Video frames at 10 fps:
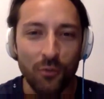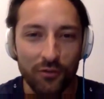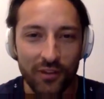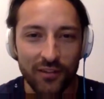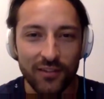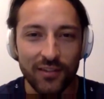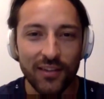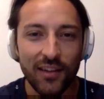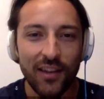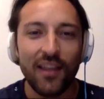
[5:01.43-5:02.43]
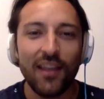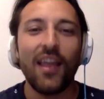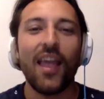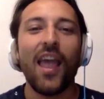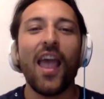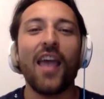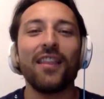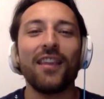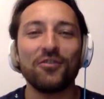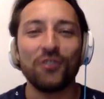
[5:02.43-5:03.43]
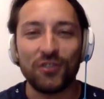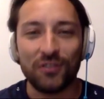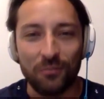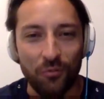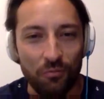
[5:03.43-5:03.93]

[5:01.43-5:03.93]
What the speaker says: movies and then just